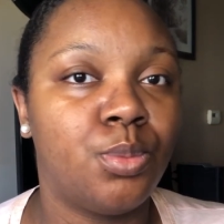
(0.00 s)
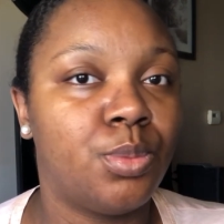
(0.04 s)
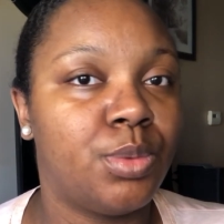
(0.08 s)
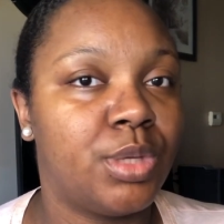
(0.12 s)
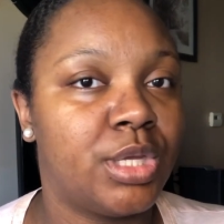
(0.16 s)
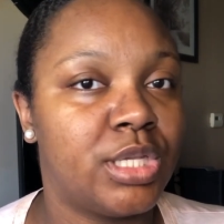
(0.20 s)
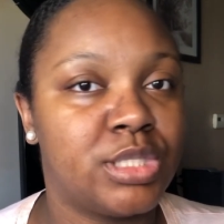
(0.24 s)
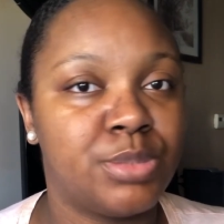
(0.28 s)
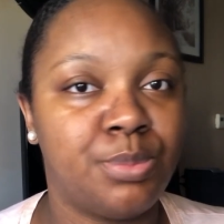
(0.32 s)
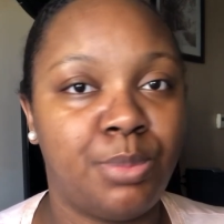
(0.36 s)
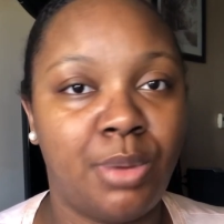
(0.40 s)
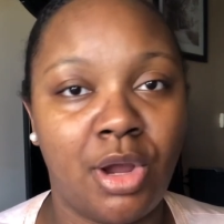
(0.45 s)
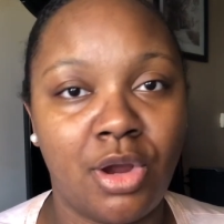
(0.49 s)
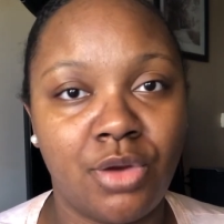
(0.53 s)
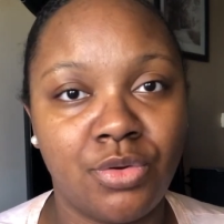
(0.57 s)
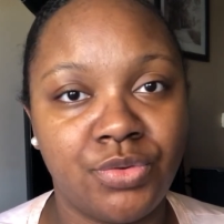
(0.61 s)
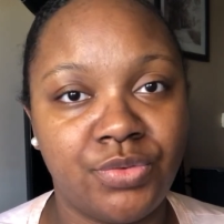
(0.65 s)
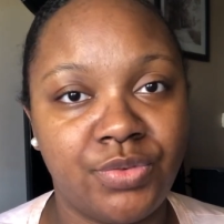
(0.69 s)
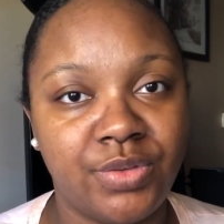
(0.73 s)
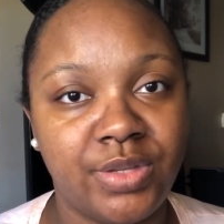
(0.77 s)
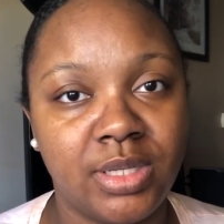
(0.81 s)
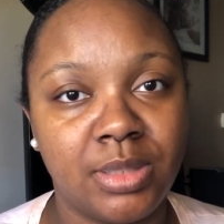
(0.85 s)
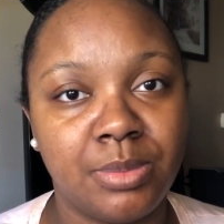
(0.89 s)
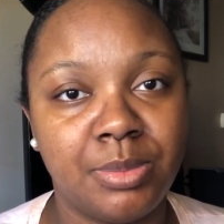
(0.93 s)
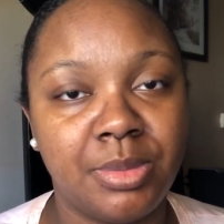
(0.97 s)
is
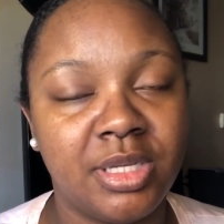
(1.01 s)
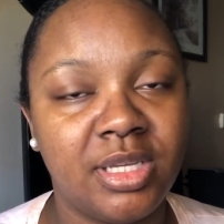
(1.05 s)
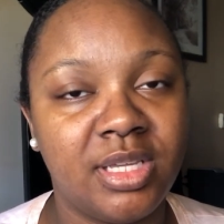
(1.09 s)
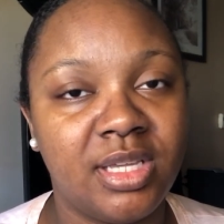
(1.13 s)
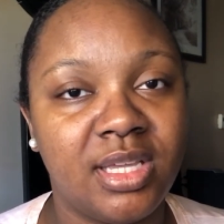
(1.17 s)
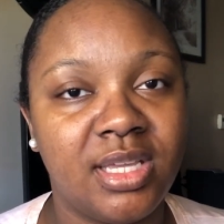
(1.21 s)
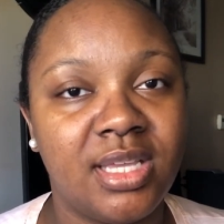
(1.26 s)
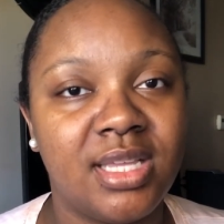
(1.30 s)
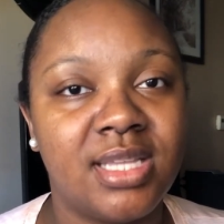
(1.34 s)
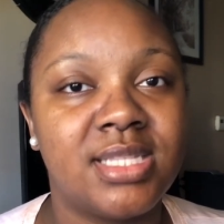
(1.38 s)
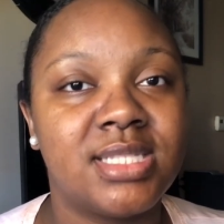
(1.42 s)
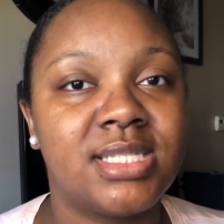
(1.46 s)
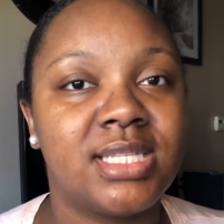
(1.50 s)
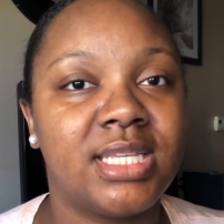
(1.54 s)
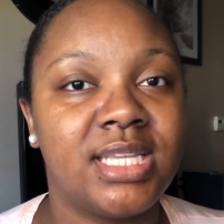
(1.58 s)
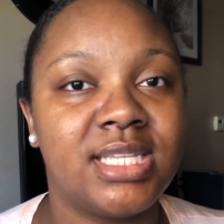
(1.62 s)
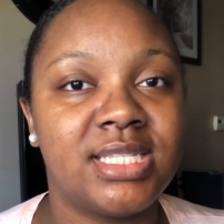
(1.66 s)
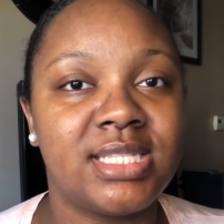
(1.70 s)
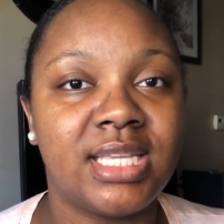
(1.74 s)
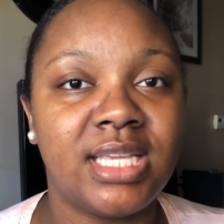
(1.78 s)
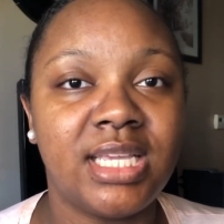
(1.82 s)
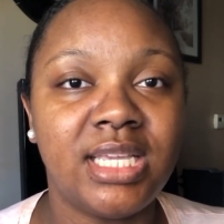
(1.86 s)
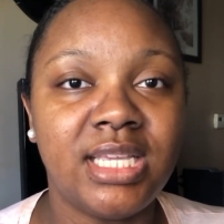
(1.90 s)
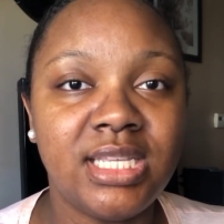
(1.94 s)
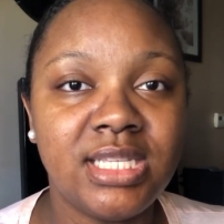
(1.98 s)
perfect because it's
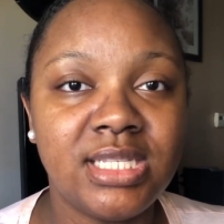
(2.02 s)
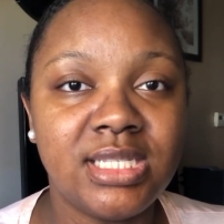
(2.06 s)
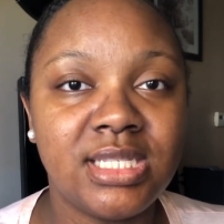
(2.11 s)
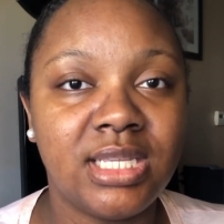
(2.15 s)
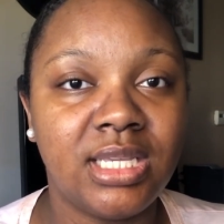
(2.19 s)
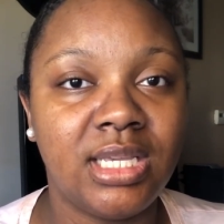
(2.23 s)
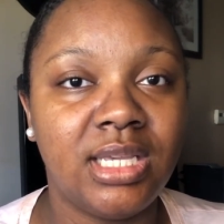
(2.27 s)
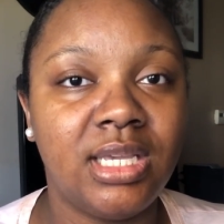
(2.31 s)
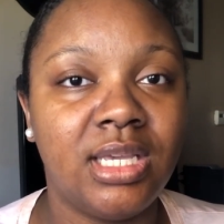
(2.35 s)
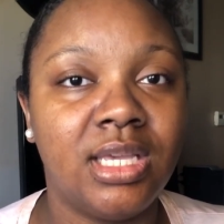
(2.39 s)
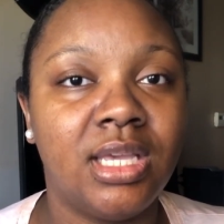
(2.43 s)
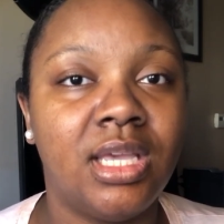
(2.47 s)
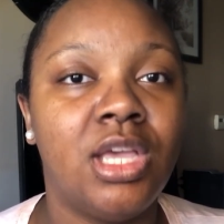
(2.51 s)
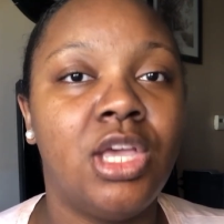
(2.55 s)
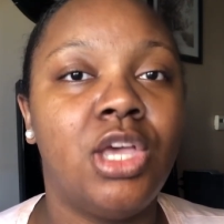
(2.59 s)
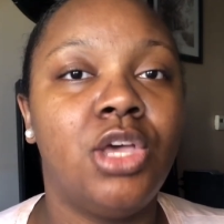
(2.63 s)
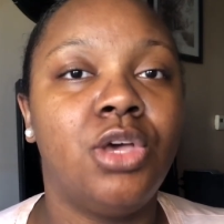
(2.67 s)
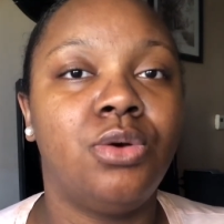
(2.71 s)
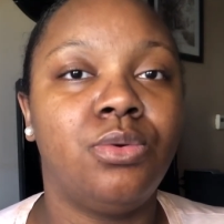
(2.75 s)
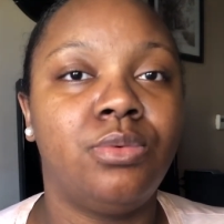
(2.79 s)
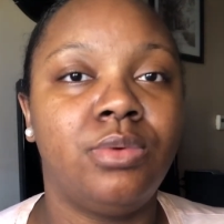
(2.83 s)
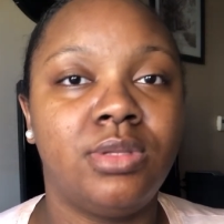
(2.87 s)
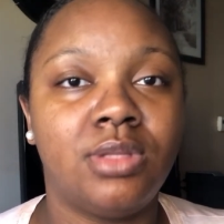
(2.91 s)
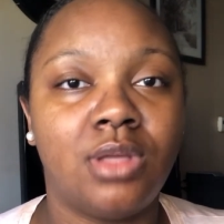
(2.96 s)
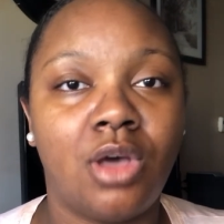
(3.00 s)
easy
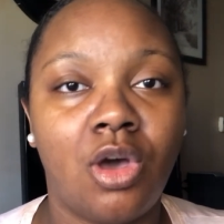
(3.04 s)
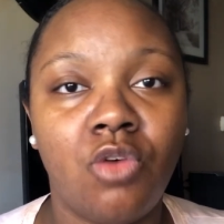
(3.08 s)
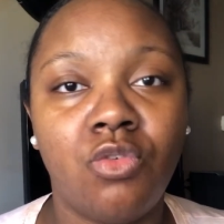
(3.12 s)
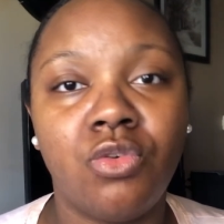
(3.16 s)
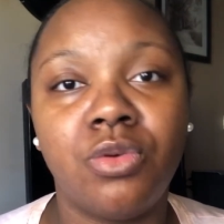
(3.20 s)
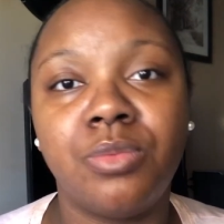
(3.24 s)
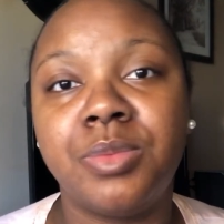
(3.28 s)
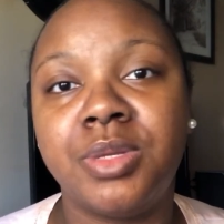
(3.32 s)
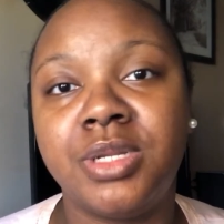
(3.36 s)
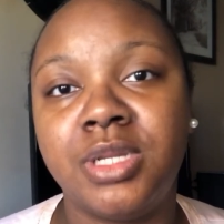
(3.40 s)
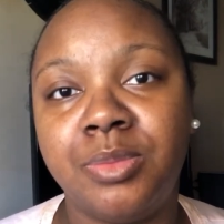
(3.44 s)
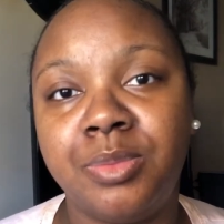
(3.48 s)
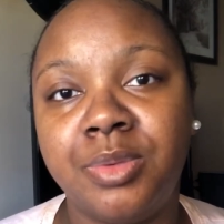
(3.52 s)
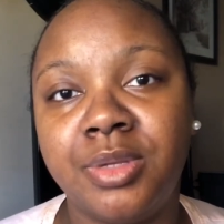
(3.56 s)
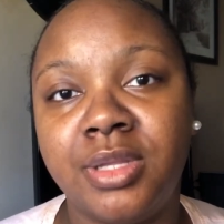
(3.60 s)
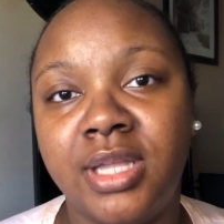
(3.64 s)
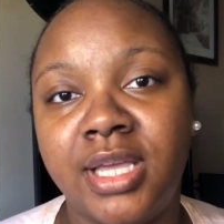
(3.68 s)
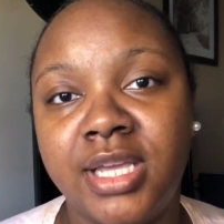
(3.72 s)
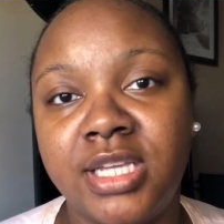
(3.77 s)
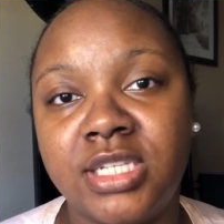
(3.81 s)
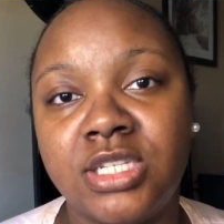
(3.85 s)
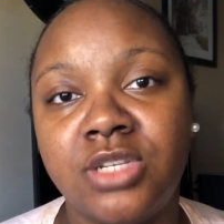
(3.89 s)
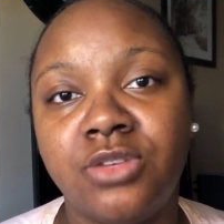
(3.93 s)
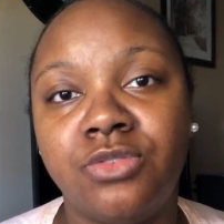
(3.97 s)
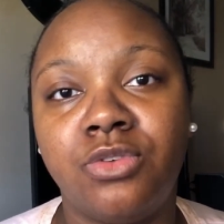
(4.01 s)
with over
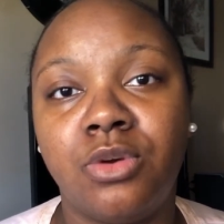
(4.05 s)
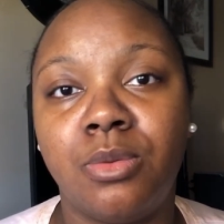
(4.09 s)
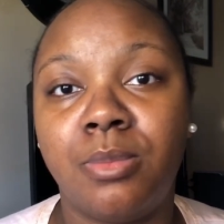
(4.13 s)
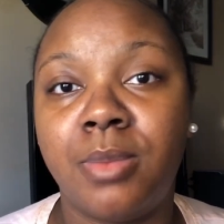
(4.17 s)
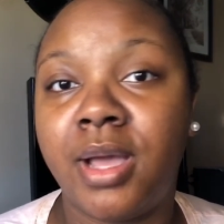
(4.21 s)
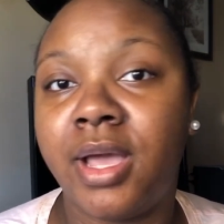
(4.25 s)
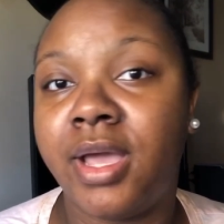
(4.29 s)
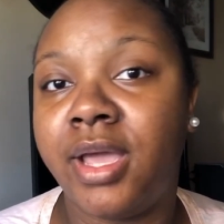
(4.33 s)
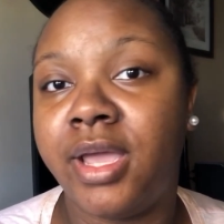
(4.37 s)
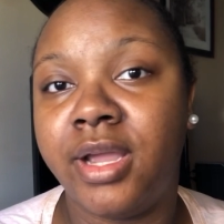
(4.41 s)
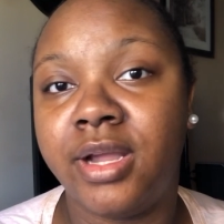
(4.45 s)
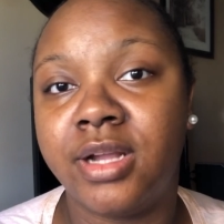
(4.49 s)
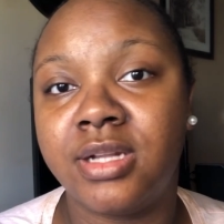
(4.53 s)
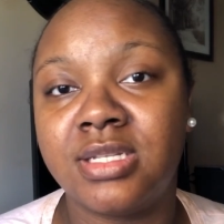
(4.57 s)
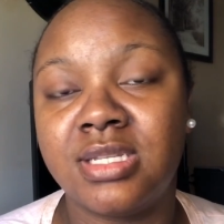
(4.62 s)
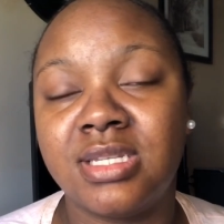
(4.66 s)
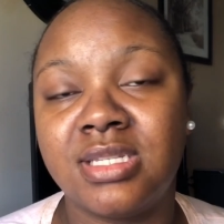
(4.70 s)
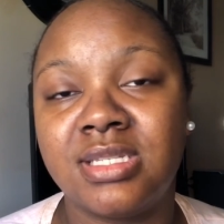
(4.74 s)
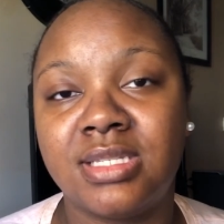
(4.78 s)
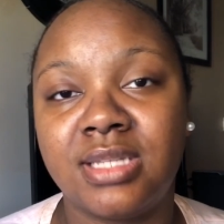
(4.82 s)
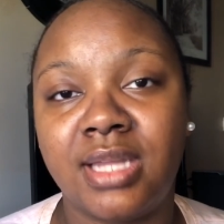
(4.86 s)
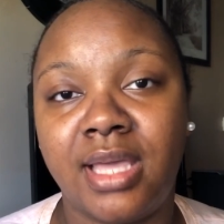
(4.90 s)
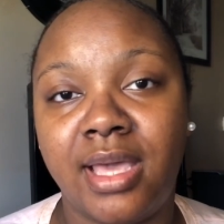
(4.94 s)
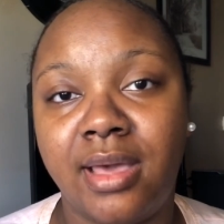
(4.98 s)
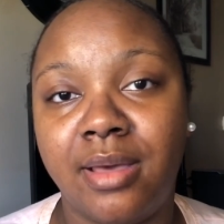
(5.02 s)
manipulation for my hair to
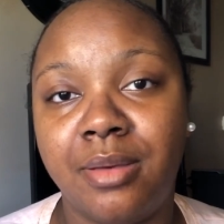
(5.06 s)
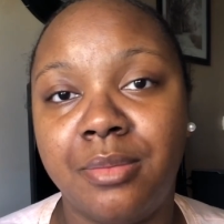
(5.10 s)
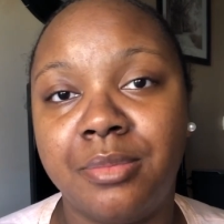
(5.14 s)
snap.